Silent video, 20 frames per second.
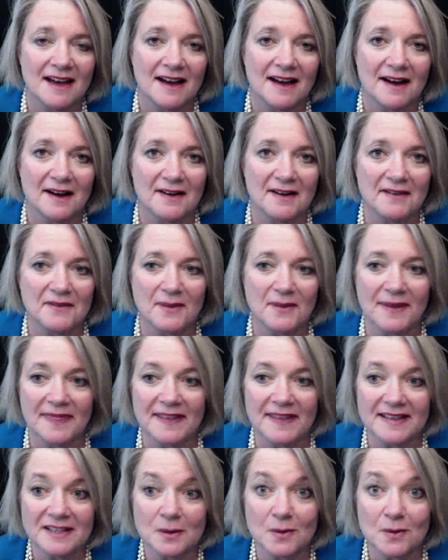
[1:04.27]
of
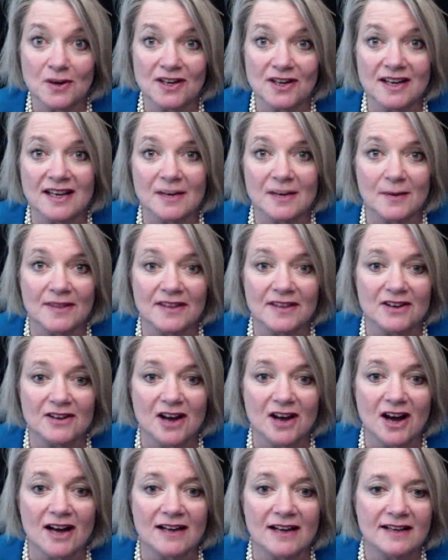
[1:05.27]
when things are working and when they're
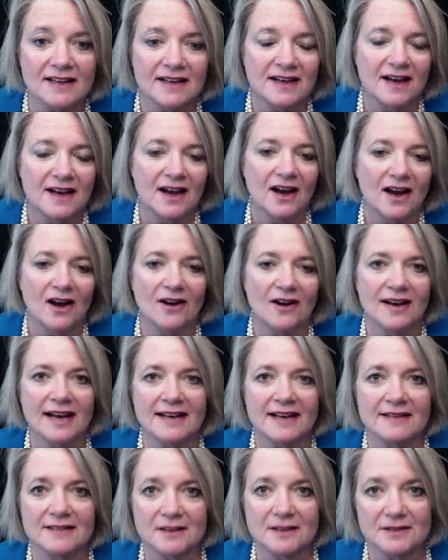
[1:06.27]
not.
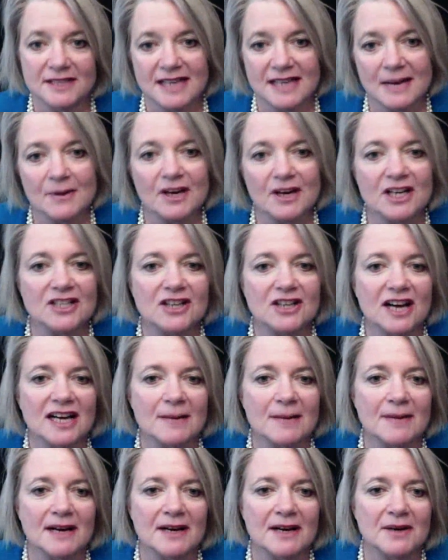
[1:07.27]
Okay, so today we're going to
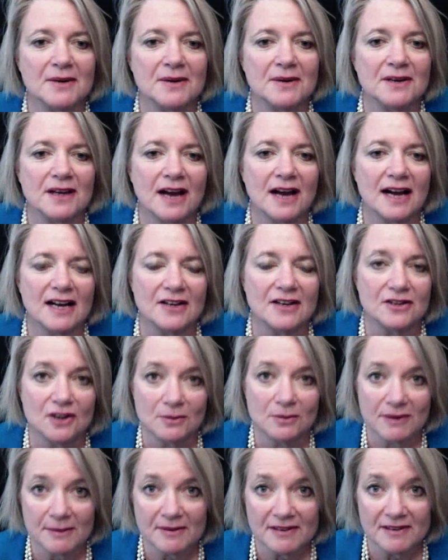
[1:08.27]
talk about uh,
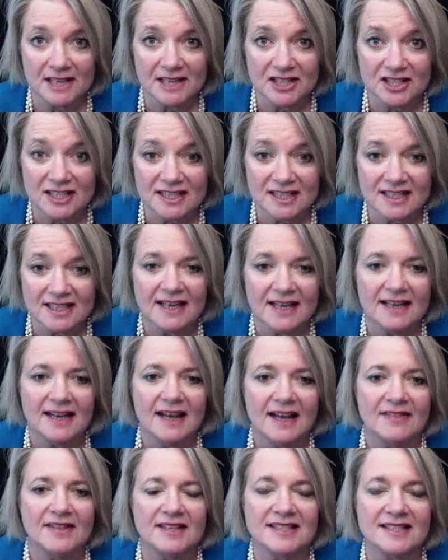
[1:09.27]
your preparation,
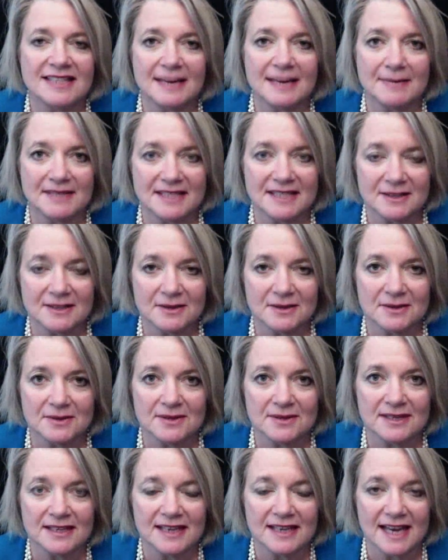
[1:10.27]
the steps
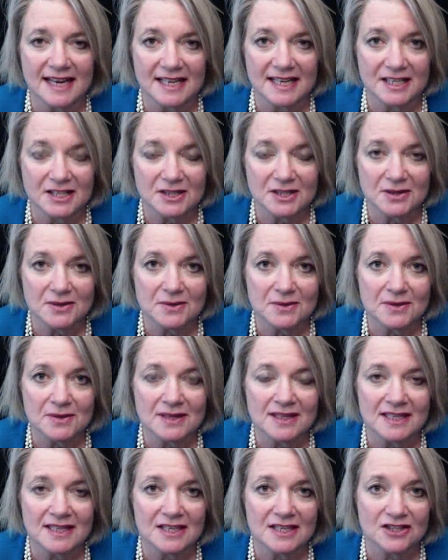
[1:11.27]
to get
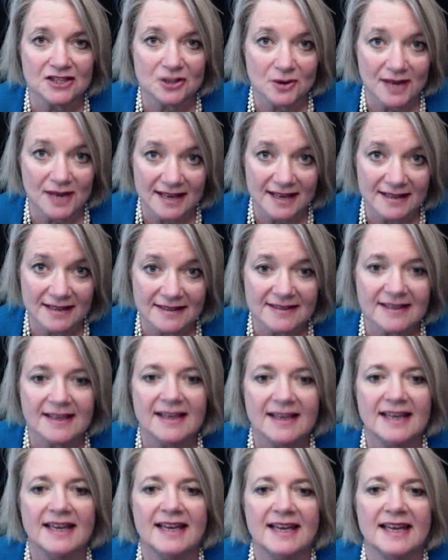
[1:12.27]
into the showcase,
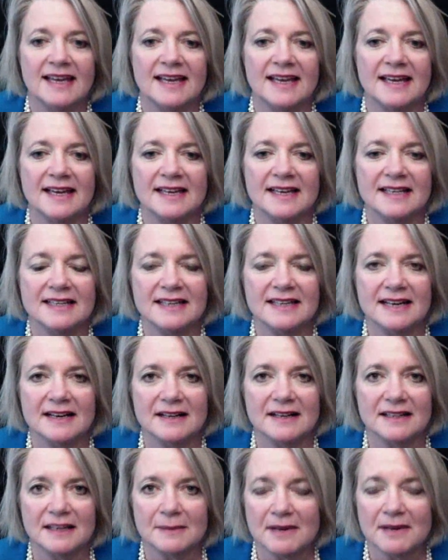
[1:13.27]
and
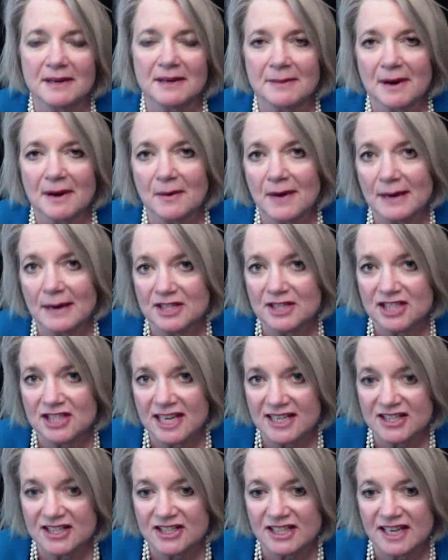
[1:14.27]
uh, a little bit about why we
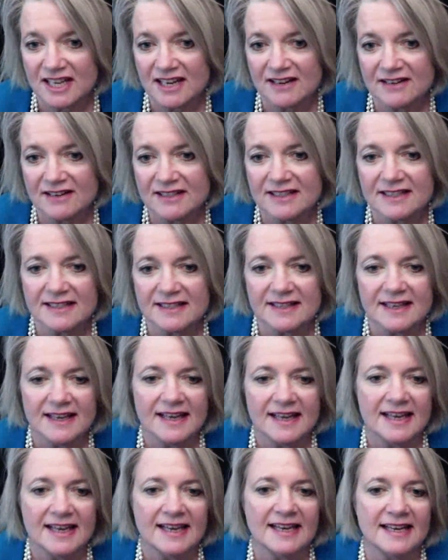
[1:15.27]
changed gears
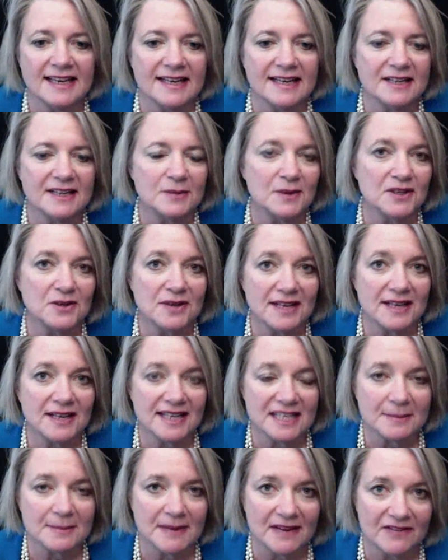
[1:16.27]
and what you
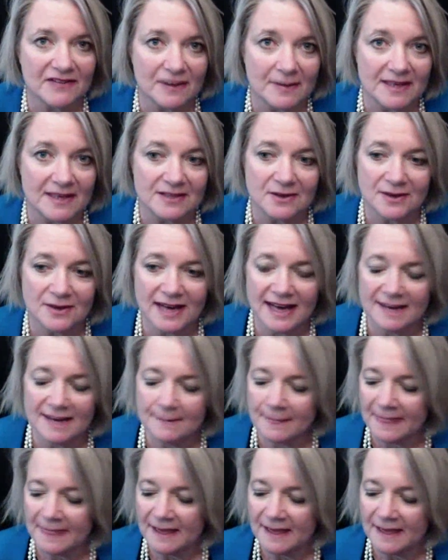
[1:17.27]
can expect from us, okay?